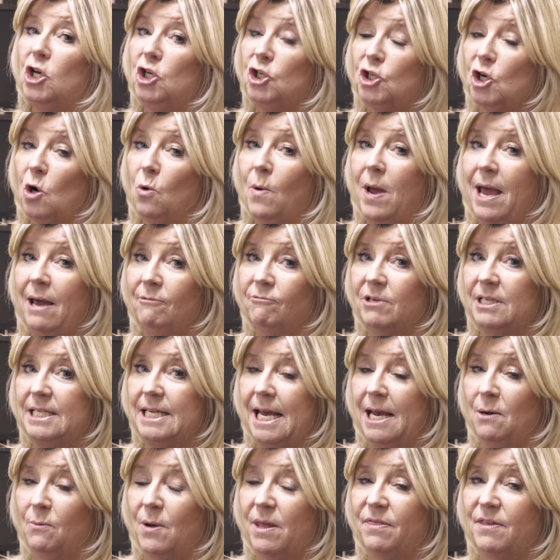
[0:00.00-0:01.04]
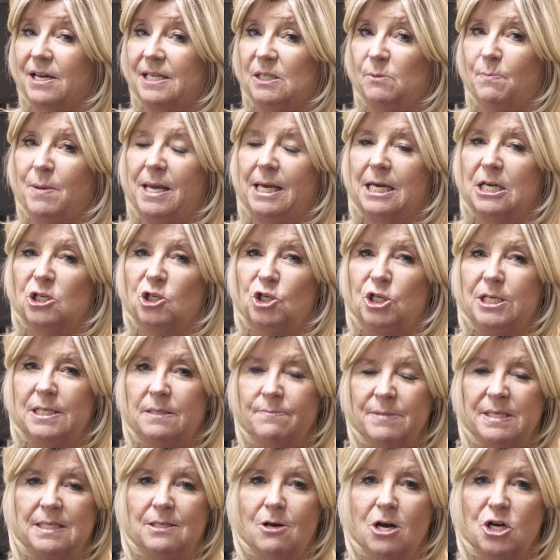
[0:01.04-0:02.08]
Joanne Ratte with us, because she's
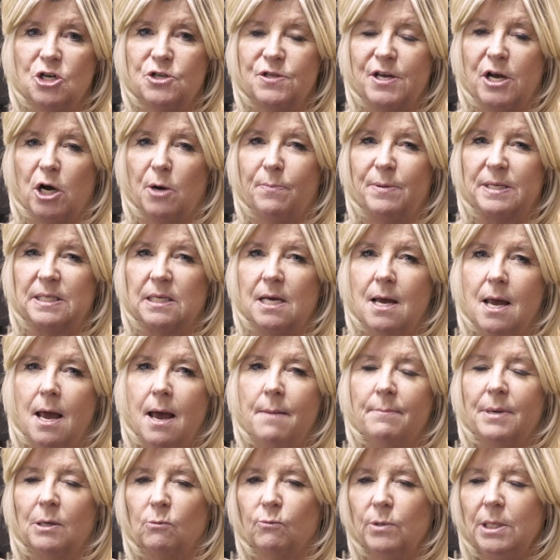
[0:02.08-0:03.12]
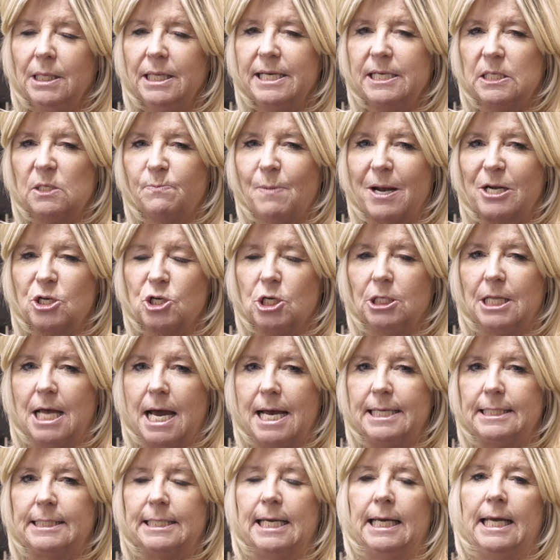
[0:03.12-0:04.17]
a massage therapist, but really
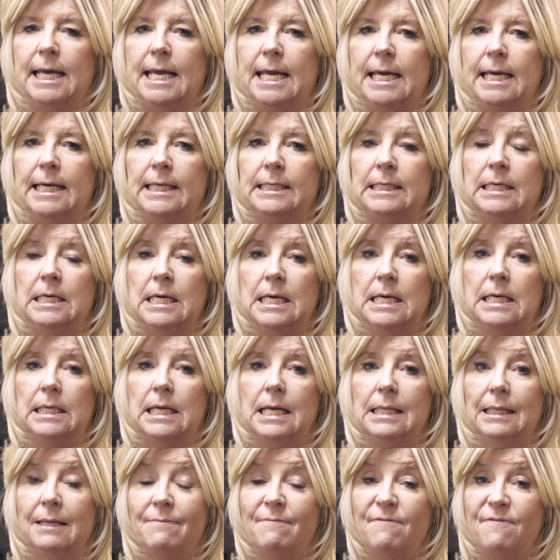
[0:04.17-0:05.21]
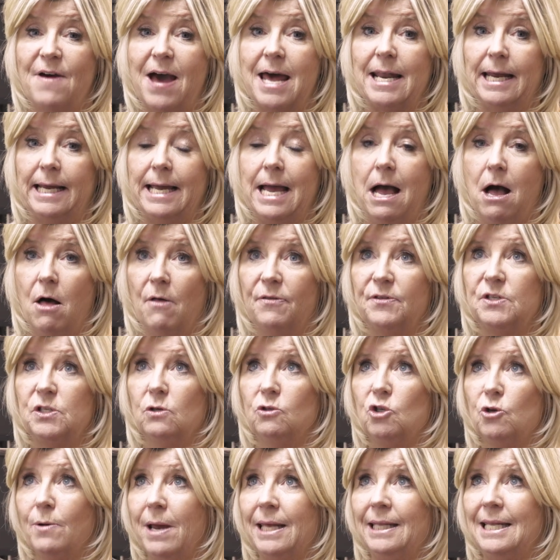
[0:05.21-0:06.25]
specializing in lymphatic health.
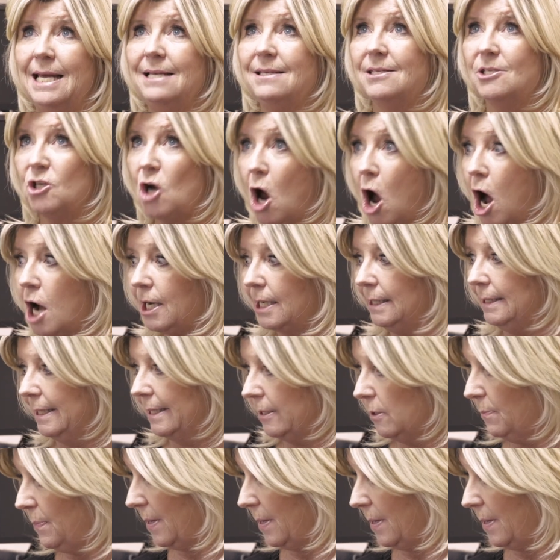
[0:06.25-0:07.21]
So Joanne, let's talk a little